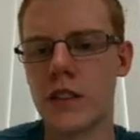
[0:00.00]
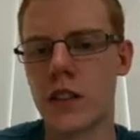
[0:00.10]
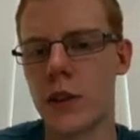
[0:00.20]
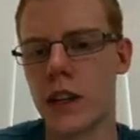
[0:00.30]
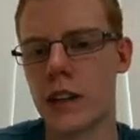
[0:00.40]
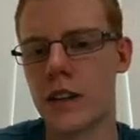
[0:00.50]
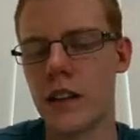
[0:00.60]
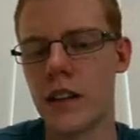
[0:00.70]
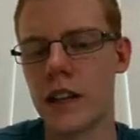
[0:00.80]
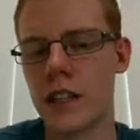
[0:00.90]
So
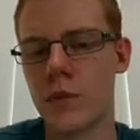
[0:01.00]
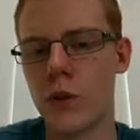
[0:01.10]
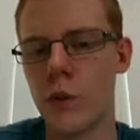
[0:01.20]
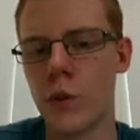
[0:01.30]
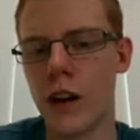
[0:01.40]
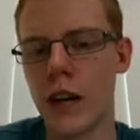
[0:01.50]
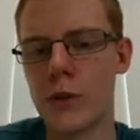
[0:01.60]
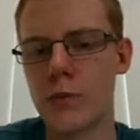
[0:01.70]
at this point, we're able to